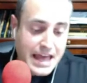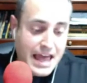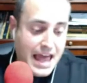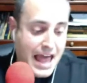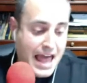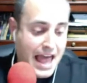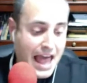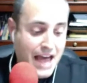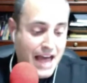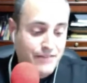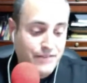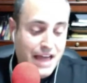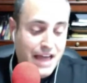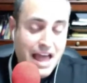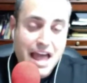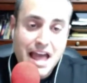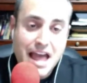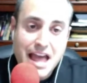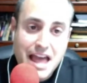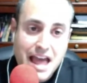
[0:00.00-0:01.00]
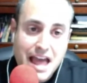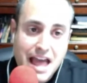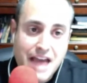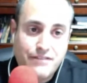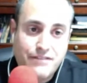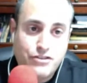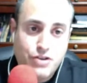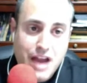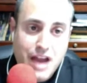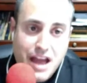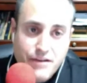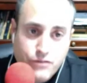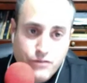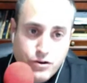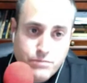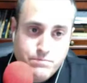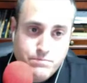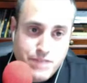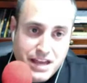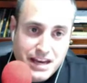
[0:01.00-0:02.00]
Have have there
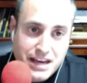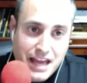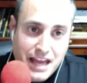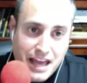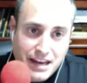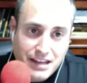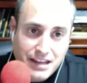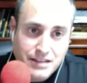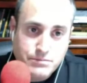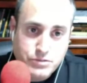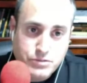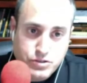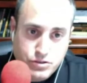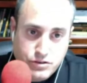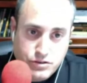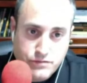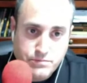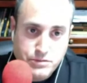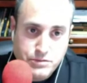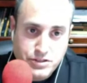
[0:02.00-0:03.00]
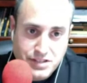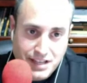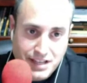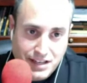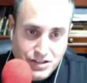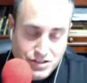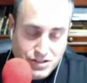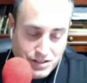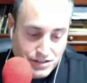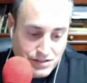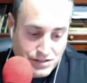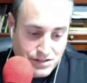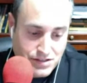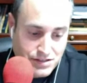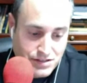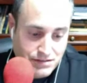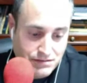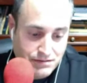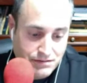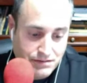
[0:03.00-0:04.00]
ever been any observed
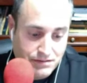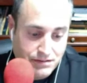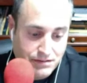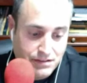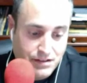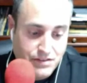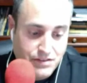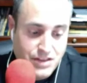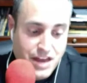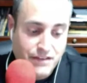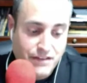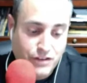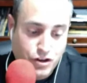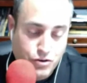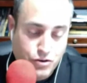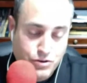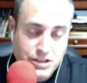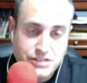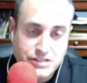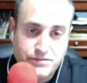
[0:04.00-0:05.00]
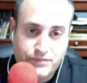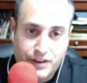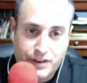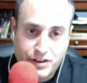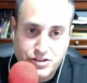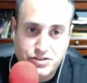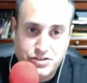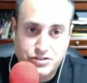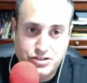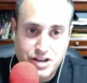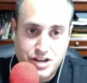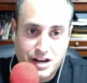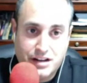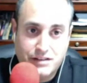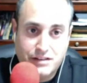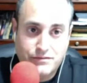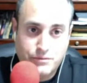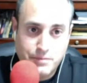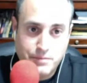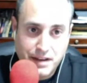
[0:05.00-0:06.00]
mutations that have increased functional genetic
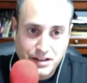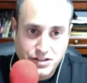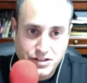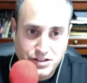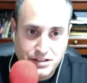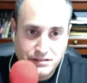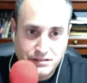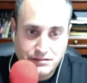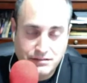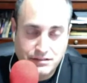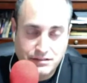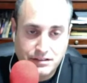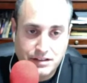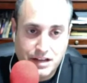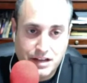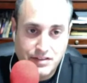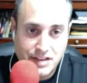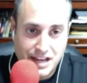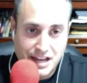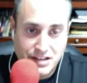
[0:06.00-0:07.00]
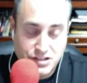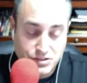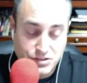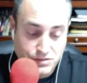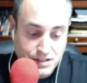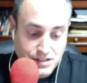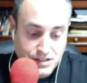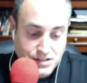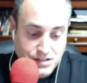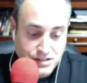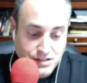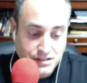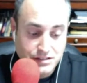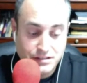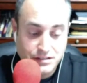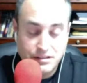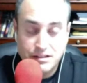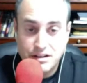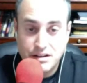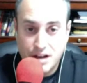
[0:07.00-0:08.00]
information? And the answer is
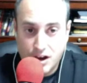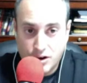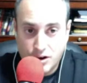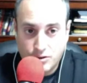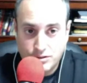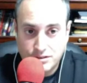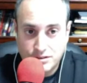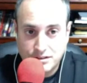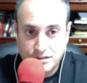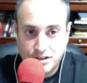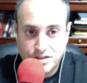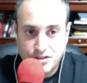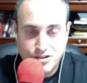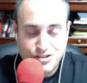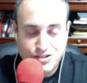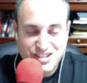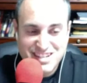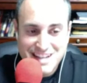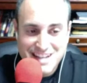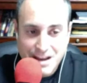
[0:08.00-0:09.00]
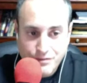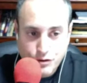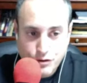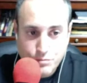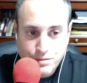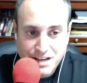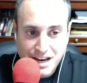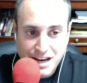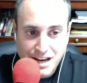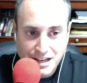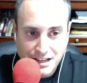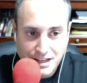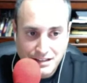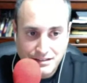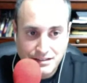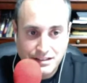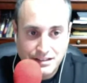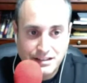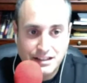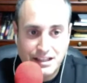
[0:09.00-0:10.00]
no. There's never been
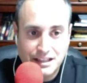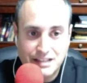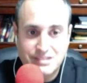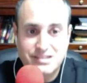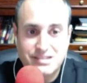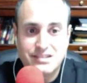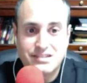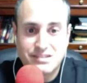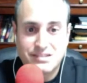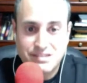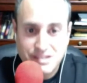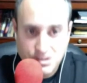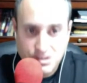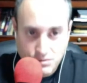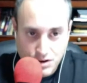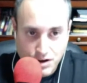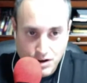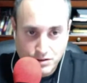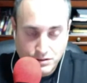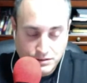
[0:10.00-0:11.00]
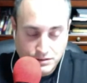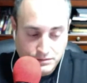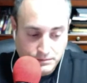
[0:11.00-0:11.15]
any. It's zero.